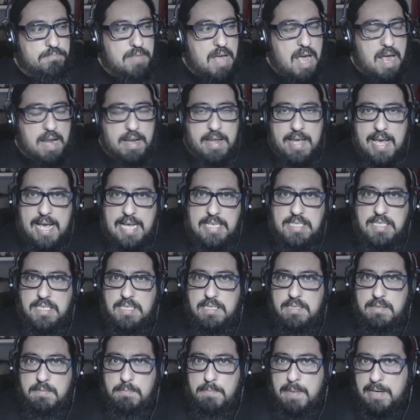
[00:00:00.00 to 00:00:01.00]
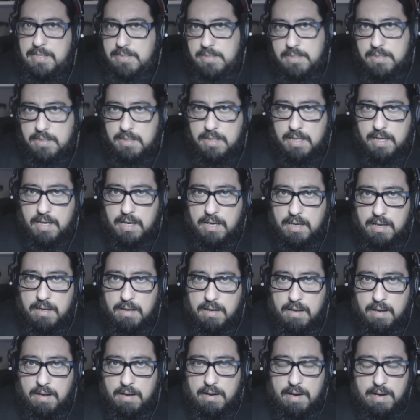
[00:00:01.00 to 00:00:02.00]
NES, basically,
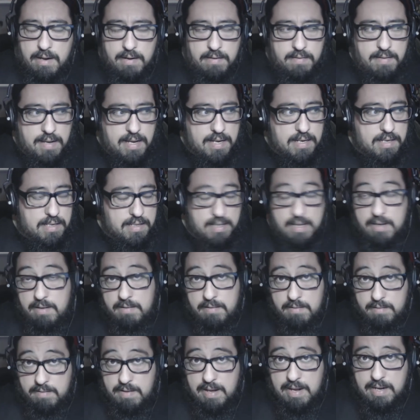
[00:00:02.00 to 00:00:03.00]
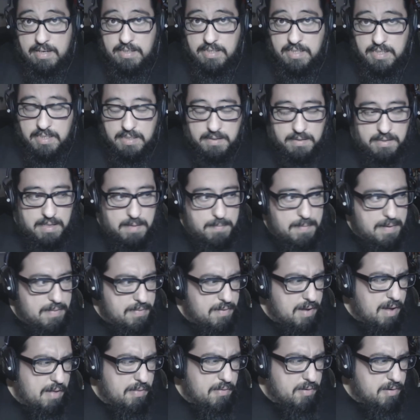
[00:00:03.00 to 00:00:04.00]
the Nintendo system
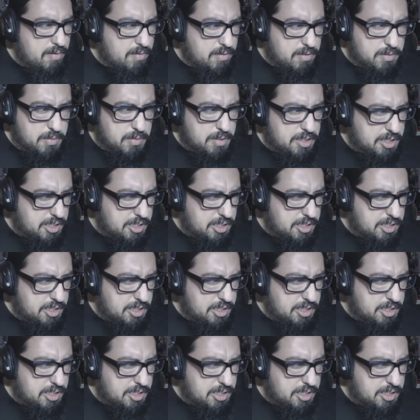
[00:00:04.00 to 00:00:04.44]
and the other two